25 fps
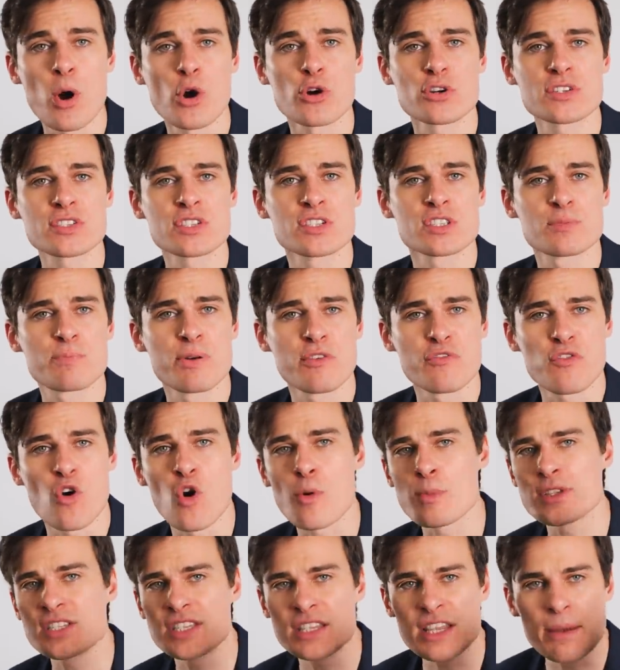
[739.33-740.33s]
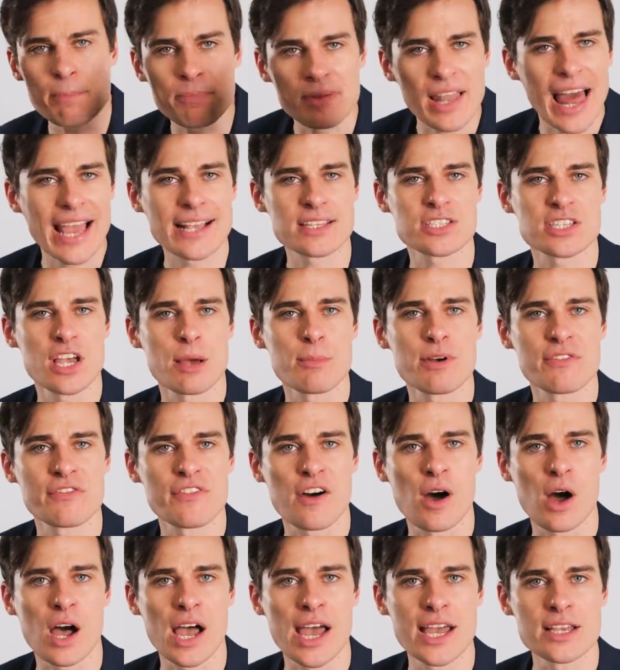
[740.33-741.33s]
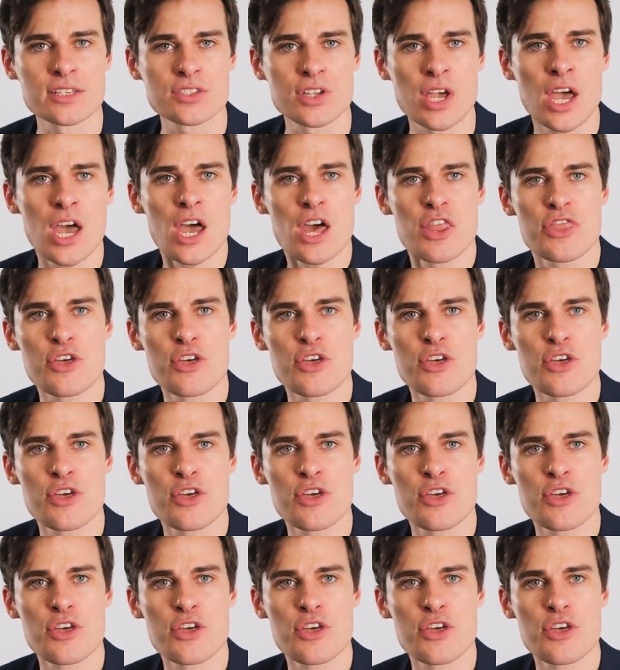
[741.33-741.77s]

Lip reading: Morrison's performance in the Black Summer fires.